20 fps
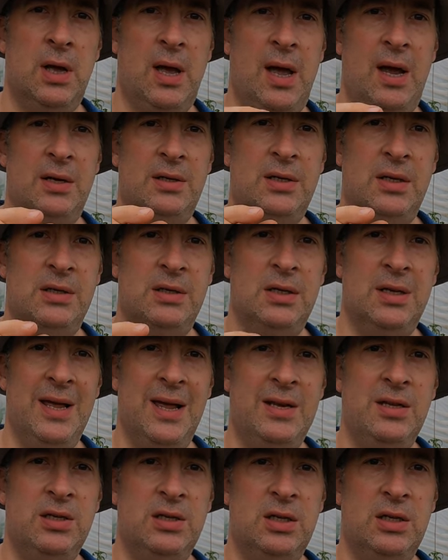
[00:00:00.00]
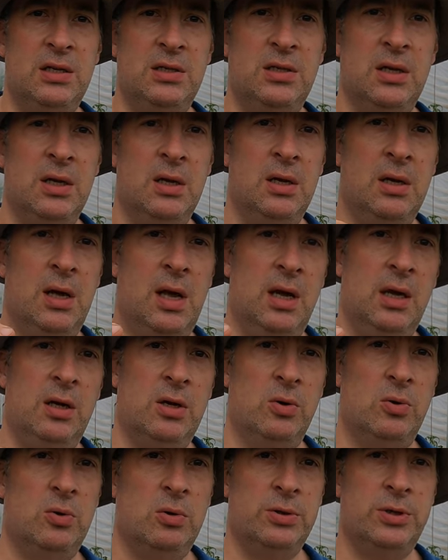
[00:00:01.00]
act as lenses
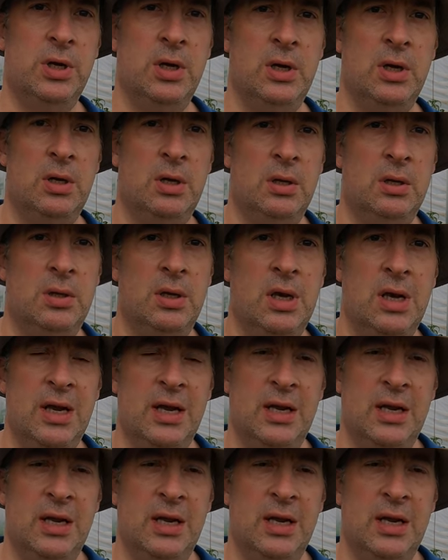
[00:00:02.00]
and cause the